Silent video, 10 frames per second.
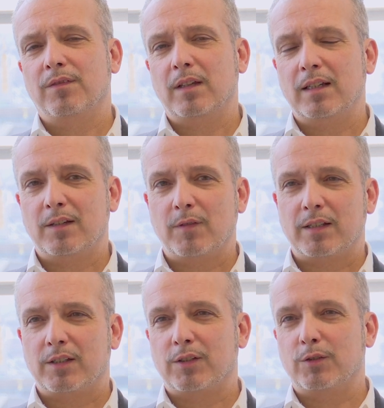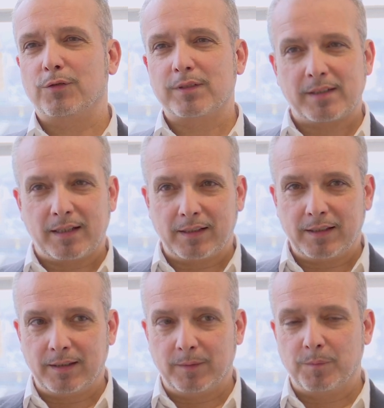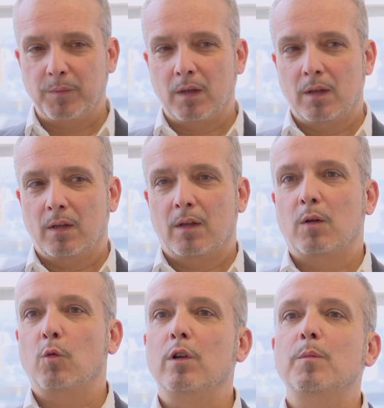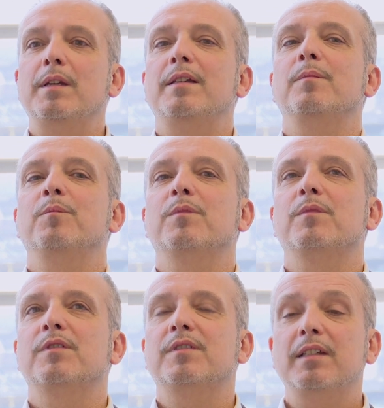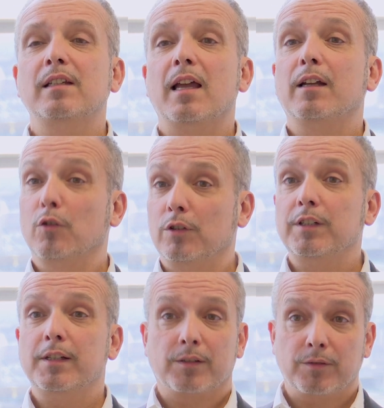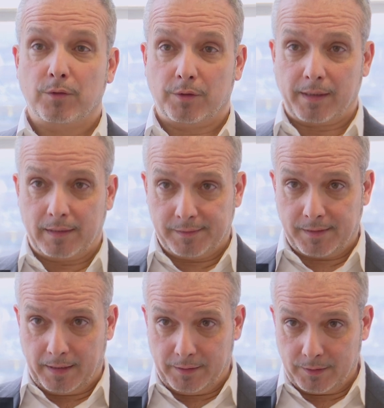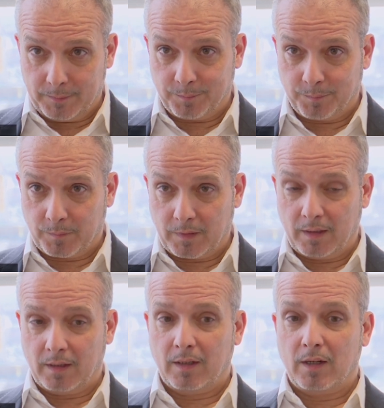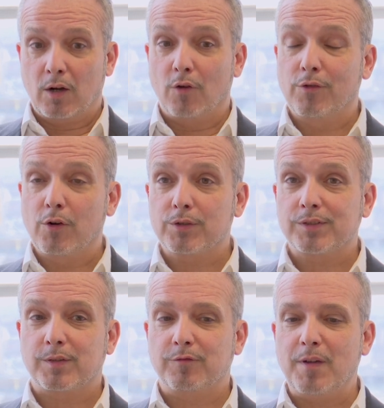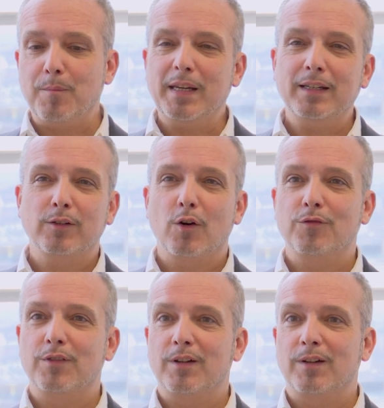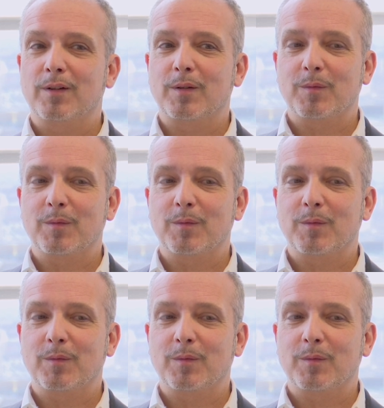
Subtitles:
think that 2019 will be still a good year for real estate. Of course, the meaning of a